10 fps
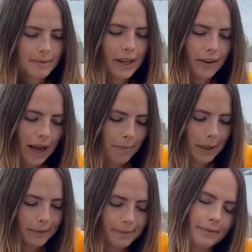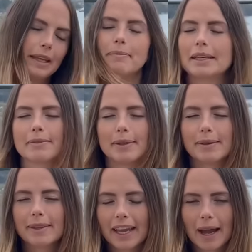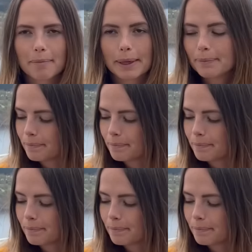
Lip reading: make you happy? It makes me really happy.